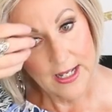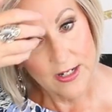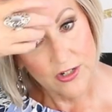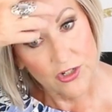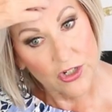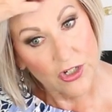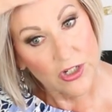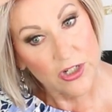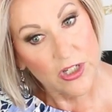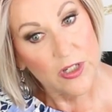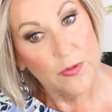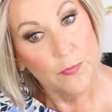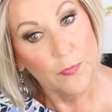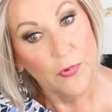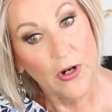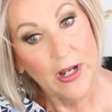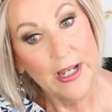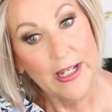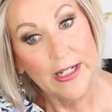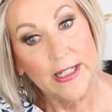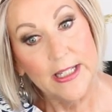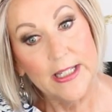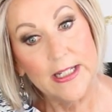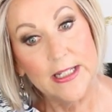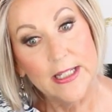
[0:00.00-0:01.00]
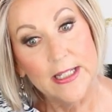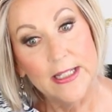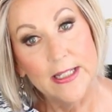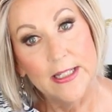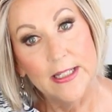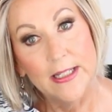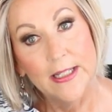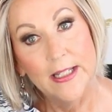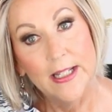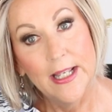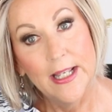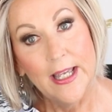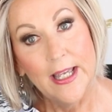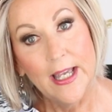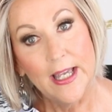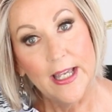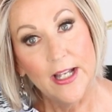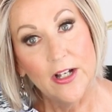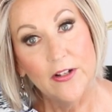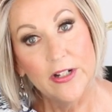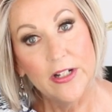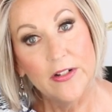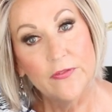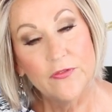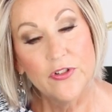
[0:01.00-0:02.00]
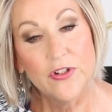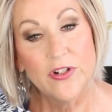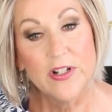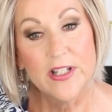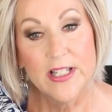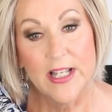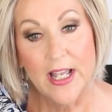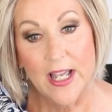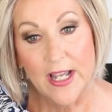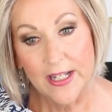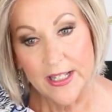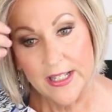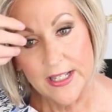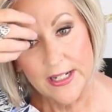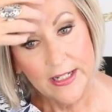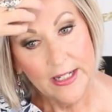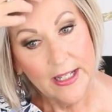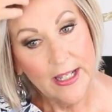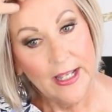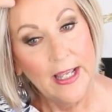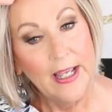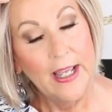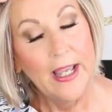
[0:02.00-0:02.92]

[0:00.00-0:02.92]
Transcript: I just sprayed it held it for a second,